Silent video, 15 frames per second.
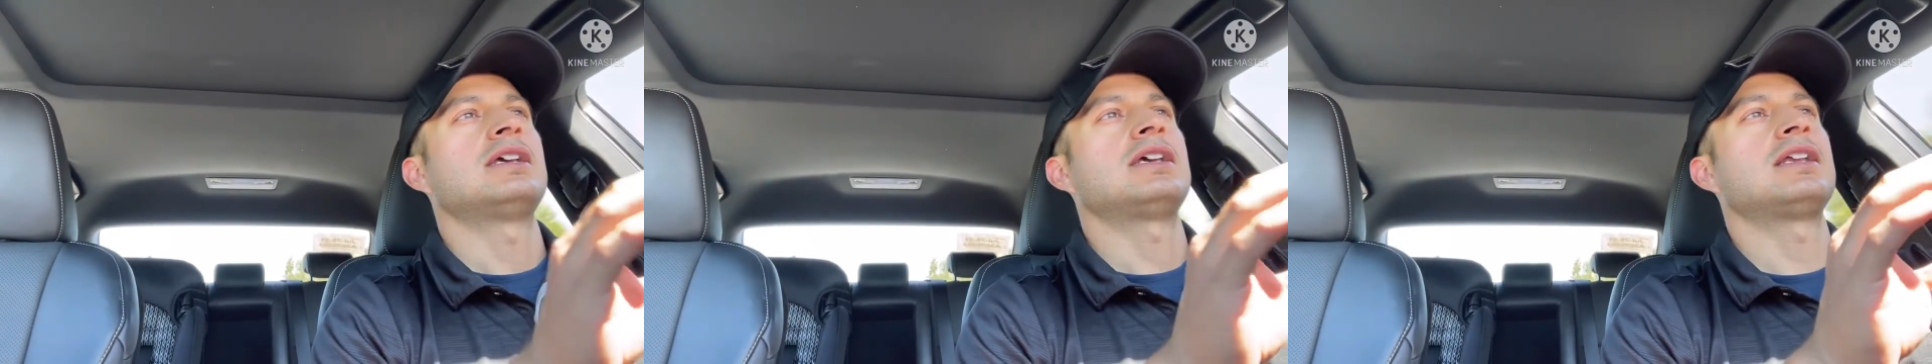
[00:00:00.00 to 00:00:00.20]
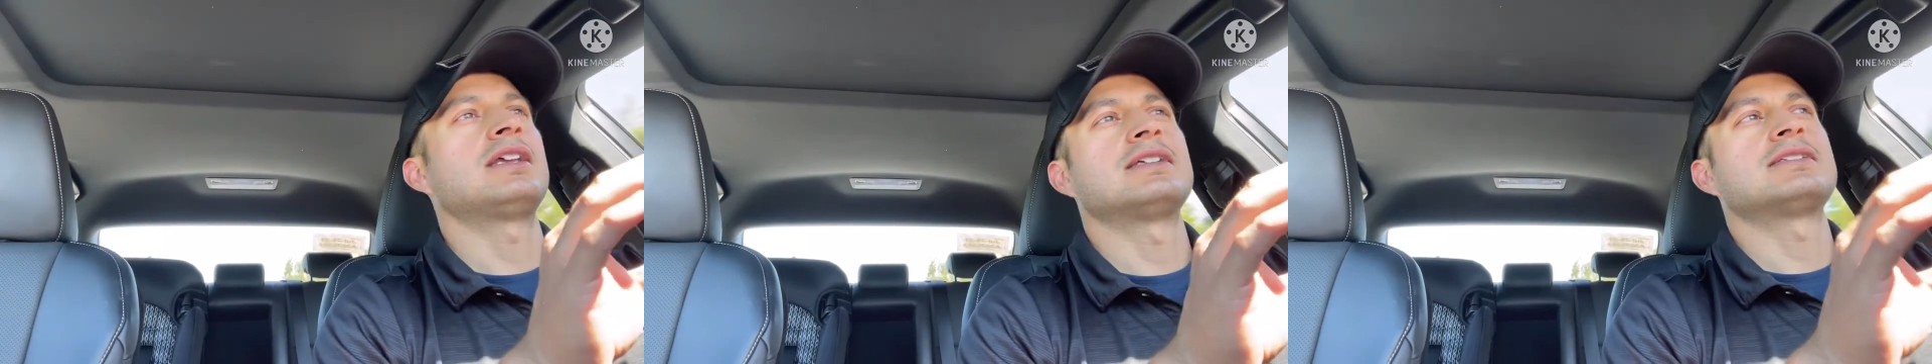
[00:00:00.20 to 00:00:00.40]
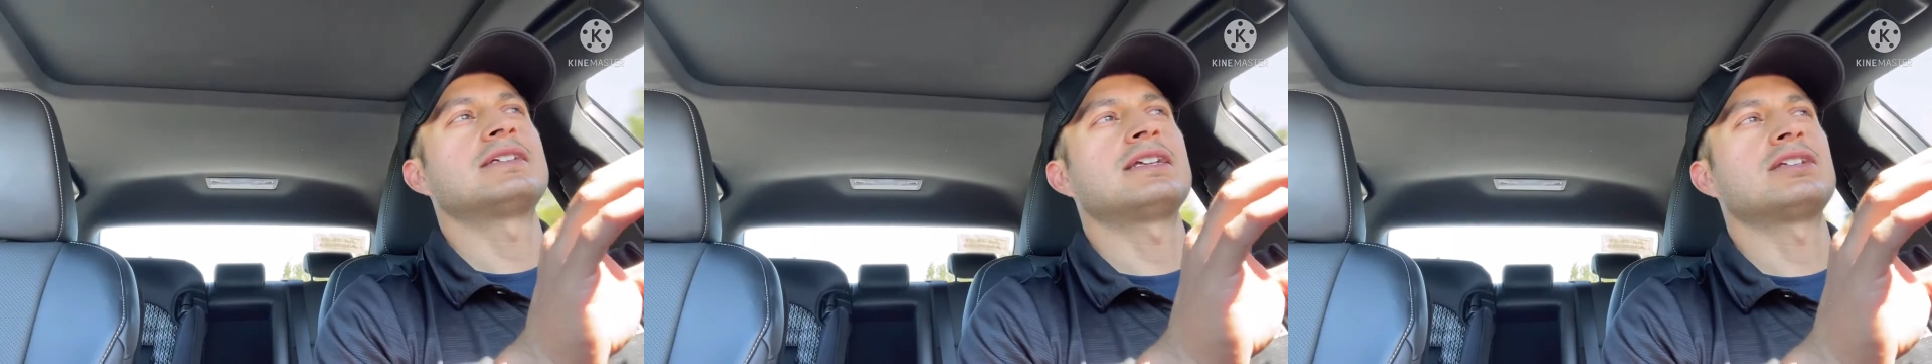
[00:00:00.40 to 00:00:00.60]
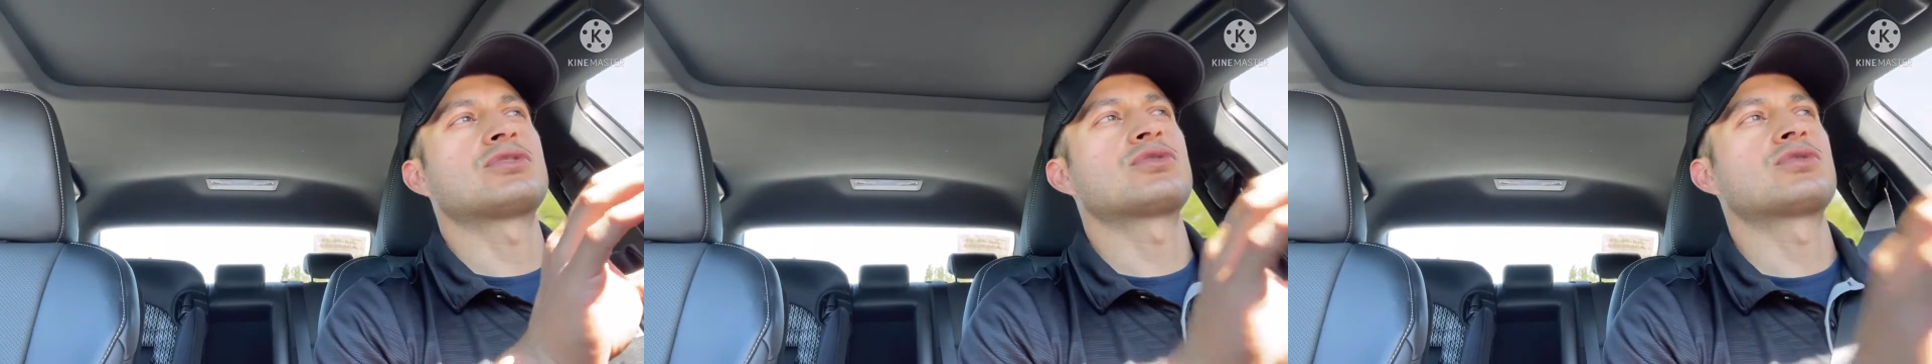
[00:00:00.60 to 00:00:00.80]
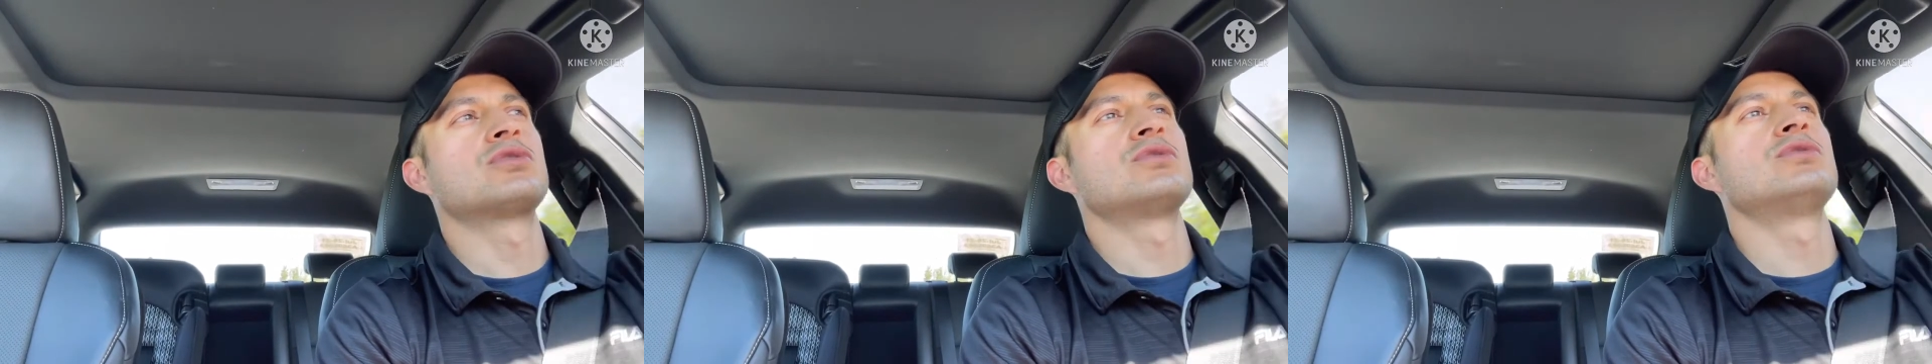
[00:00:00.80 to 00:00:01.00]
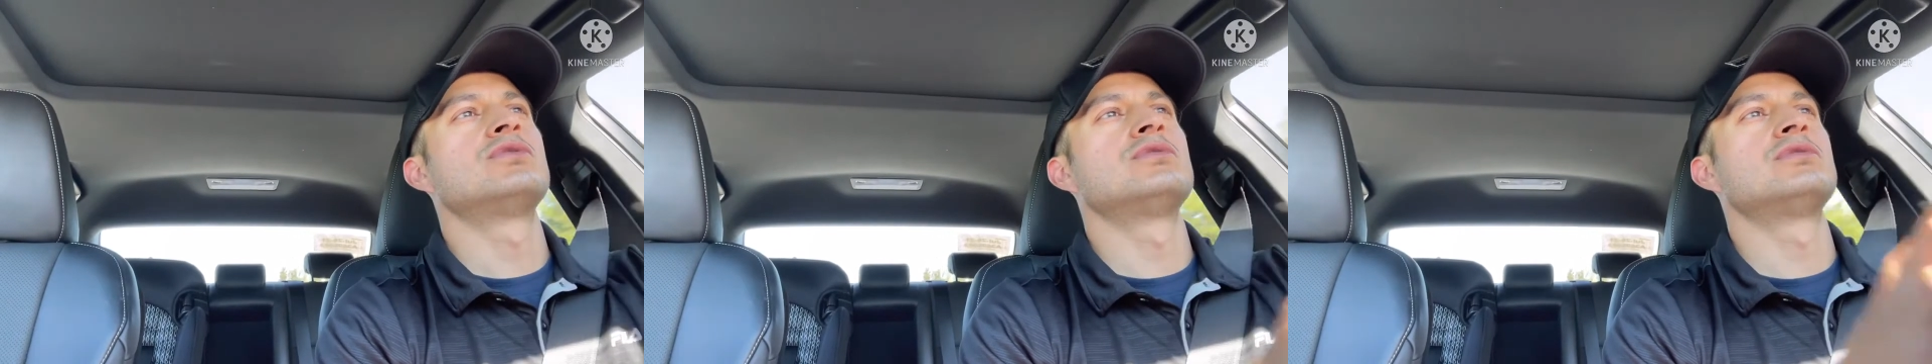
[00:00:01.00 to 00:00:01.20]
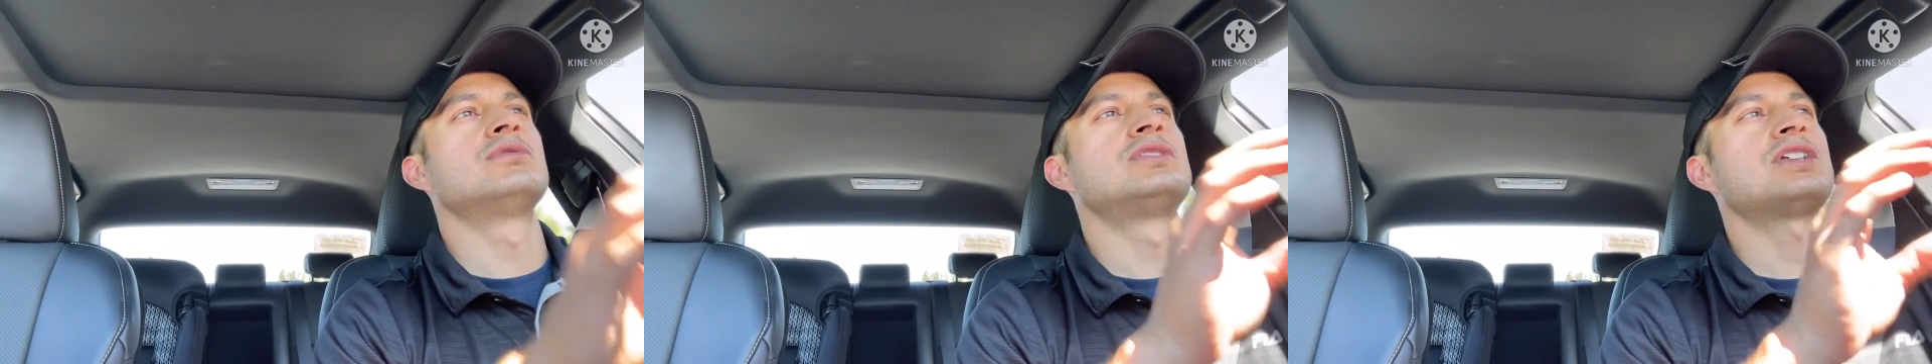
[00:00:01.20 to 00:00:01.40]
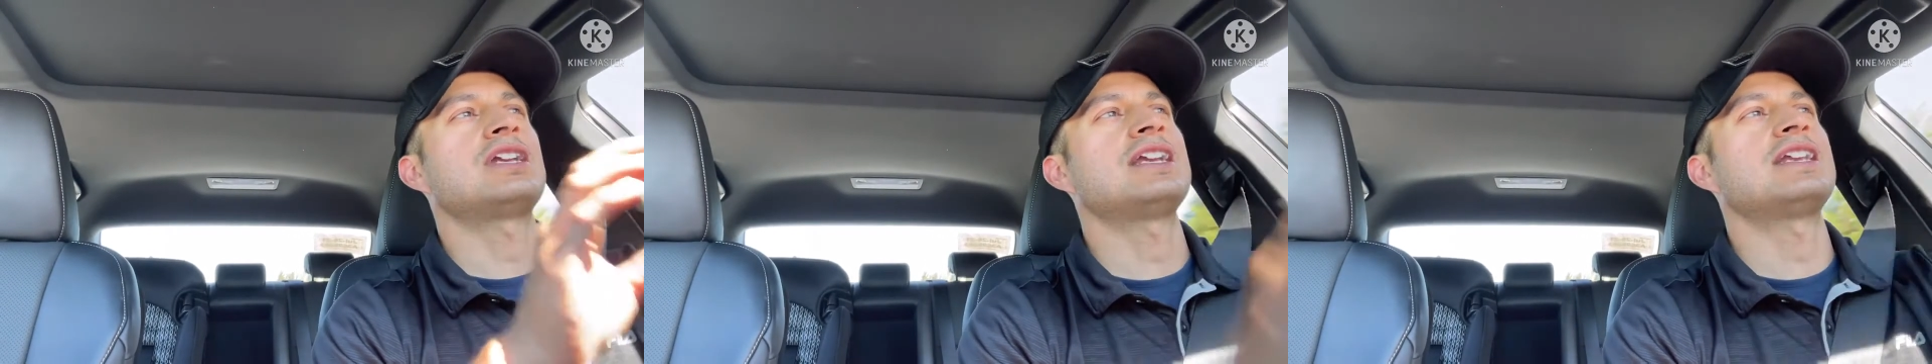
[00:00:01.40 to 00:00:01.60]
it is a true
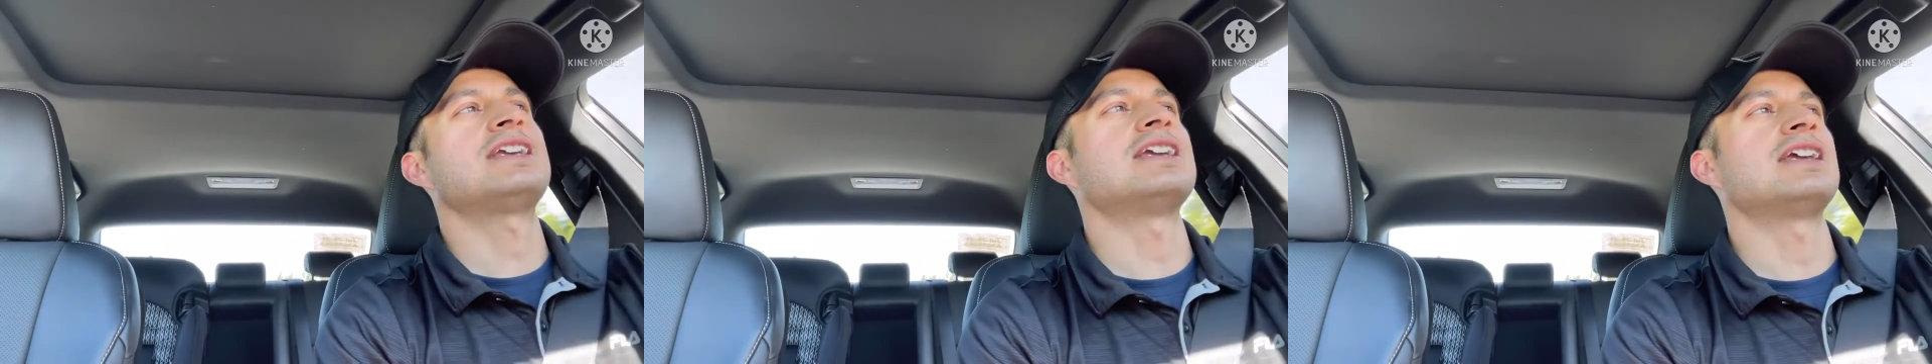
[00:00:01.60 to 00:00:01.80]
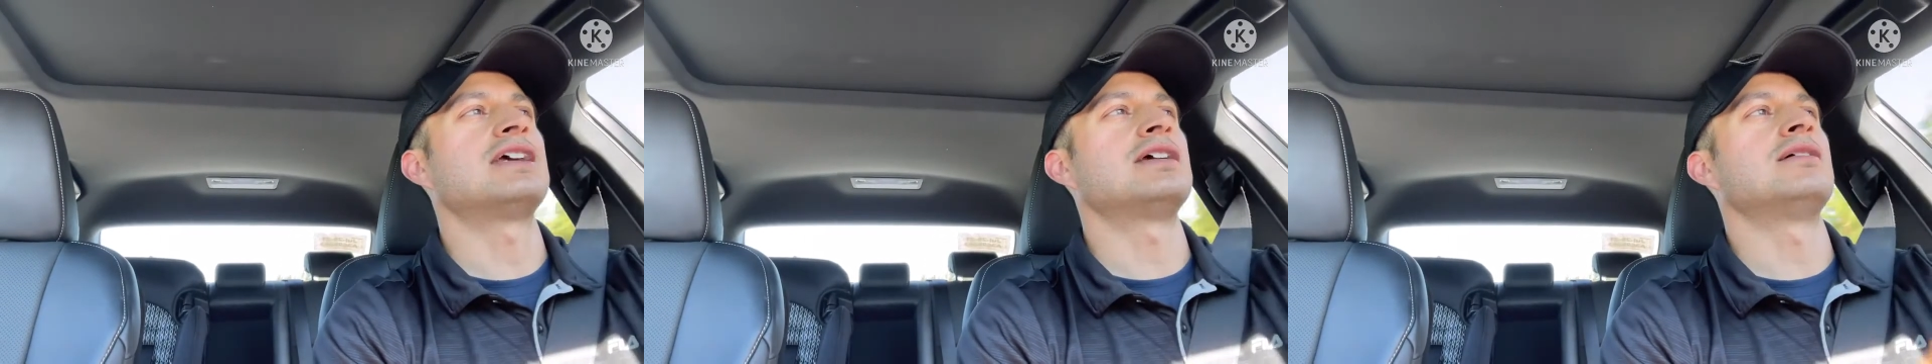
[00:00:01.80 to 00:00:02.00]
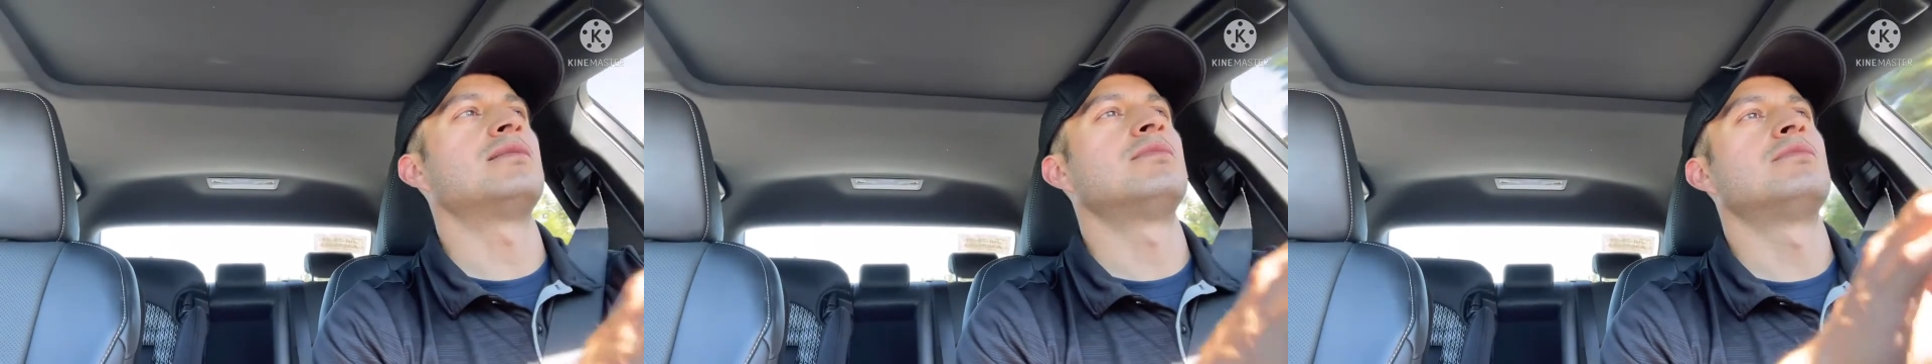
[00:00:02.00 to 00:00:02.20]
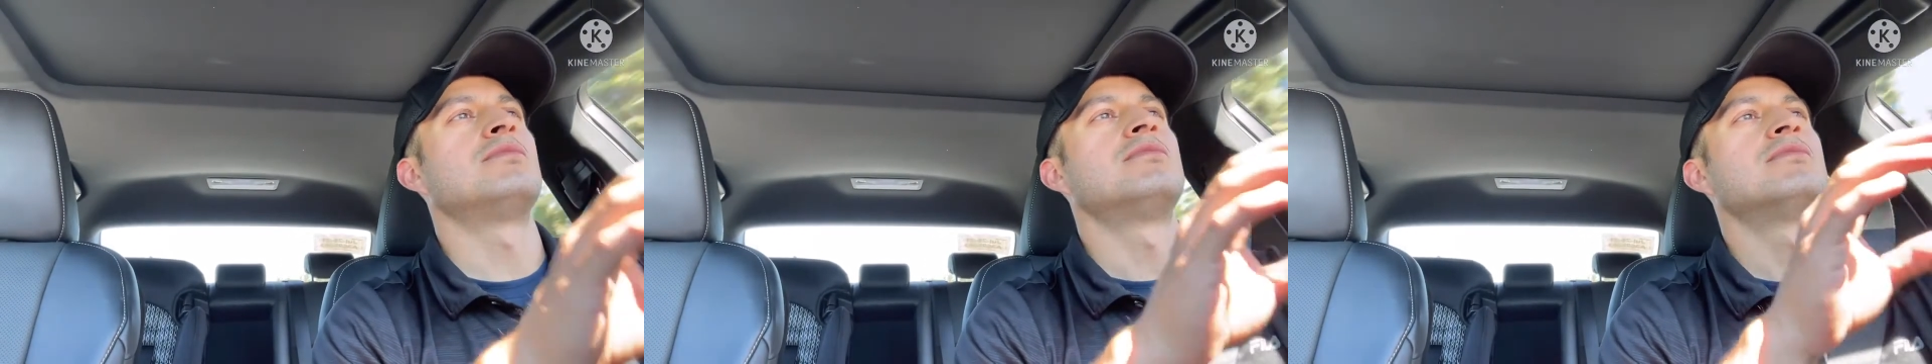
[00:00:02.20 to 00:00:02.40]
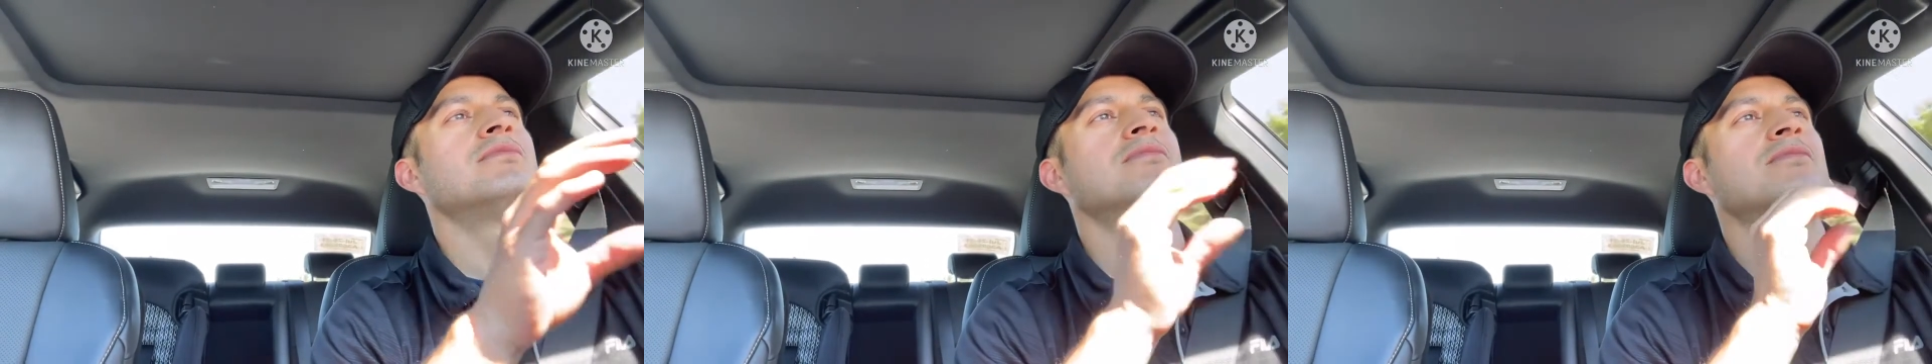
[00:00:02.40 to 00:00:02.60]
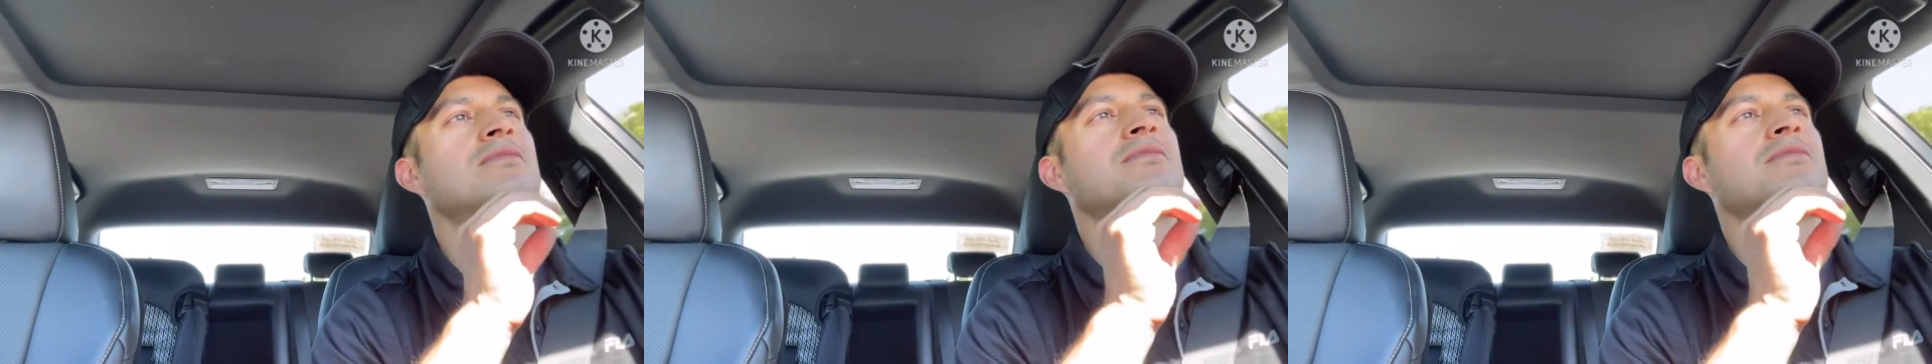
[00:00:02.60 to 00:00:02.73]
JDM